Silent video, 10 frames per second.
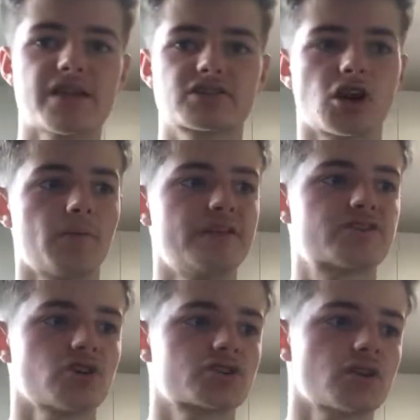Ben's
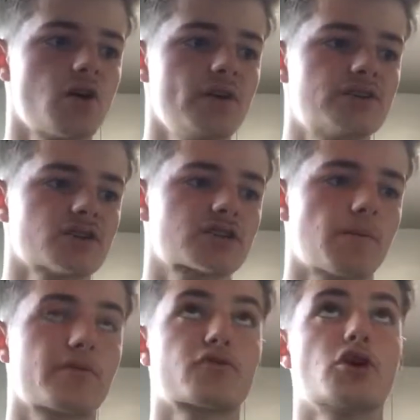comment only
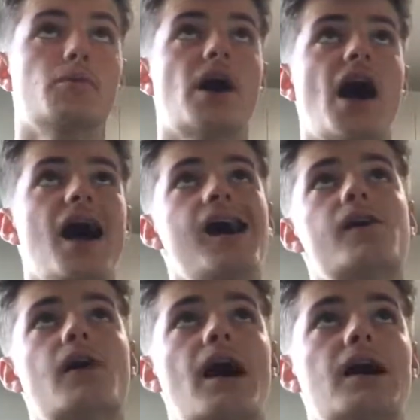just come through, but
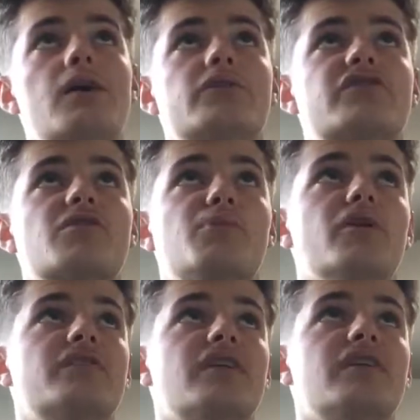how
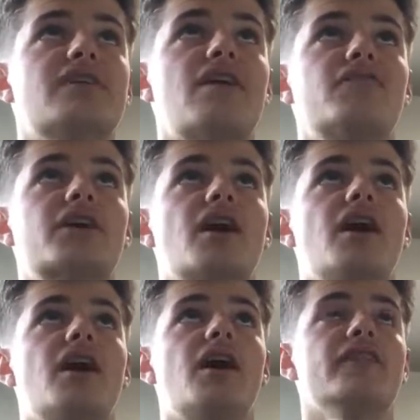disappointing is that for
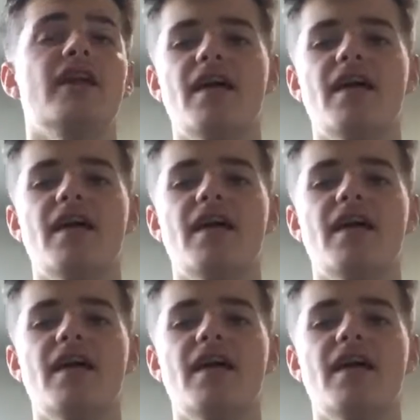Cardiff?